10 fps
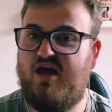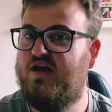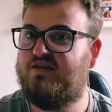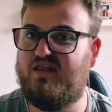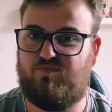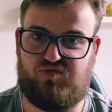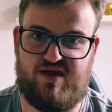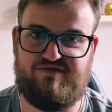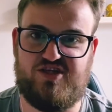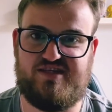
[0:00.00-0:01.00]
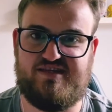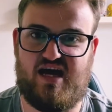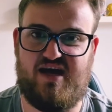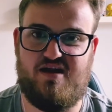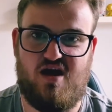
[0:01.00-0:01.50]
Then the previews are
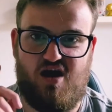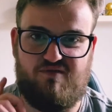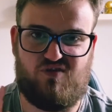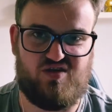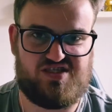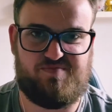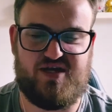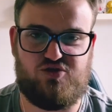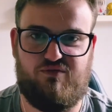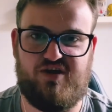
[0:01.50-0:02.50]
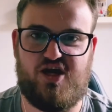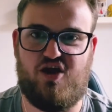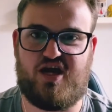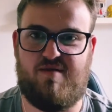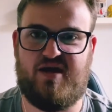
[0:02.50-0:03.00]
done. I've got a special
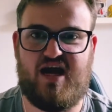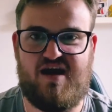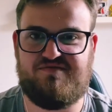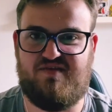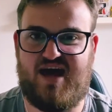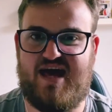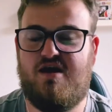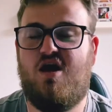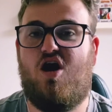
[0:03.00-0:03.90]
video coming after that.